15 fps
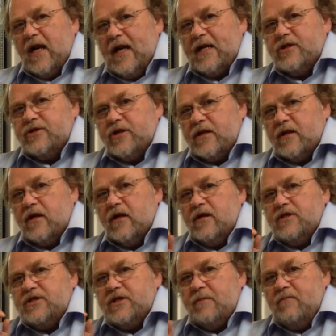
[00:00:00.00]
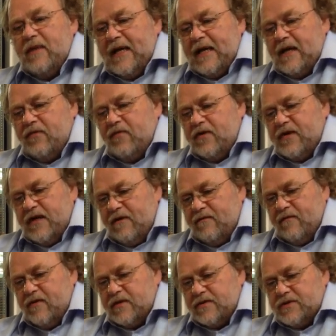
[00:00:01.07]
election to make the
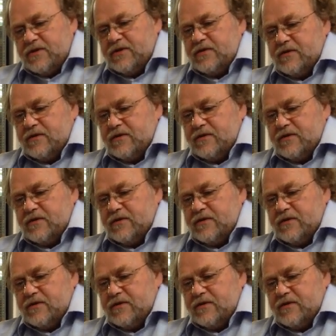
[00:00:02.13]
difference.